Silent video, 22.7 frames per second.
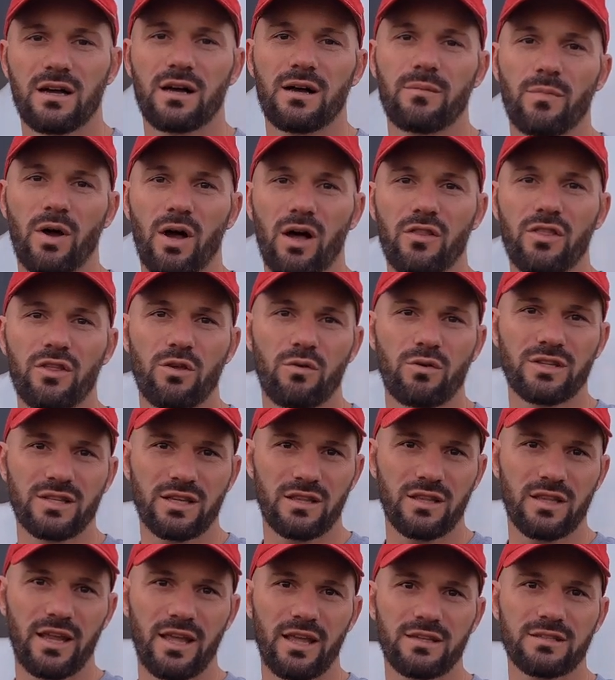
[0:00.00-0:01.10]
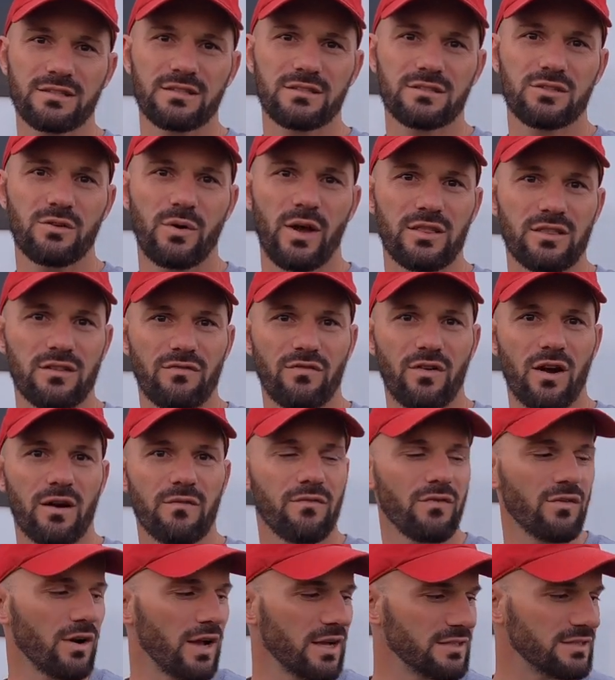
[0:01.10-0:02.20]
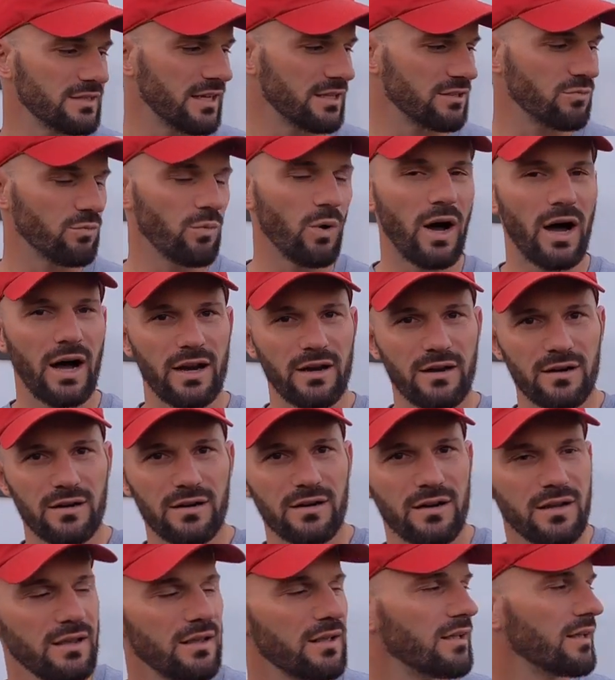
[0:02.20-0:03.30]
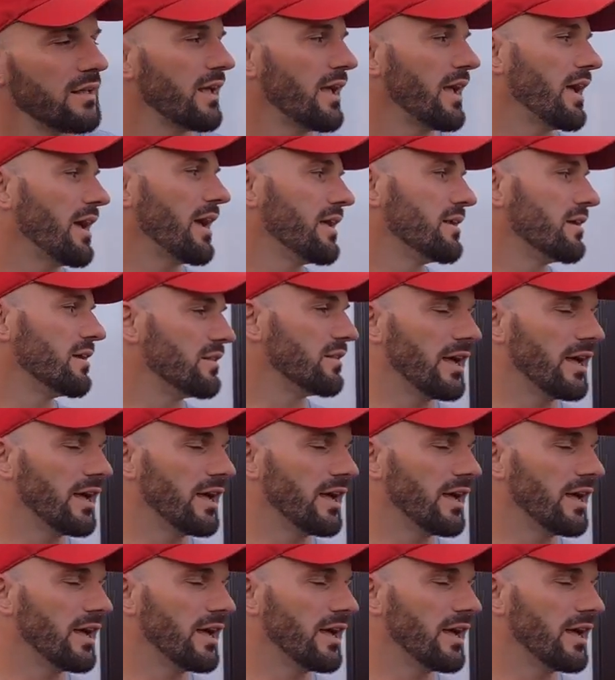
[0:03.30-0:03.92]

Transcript: um, all the utilities. So at the farm for us, that's water and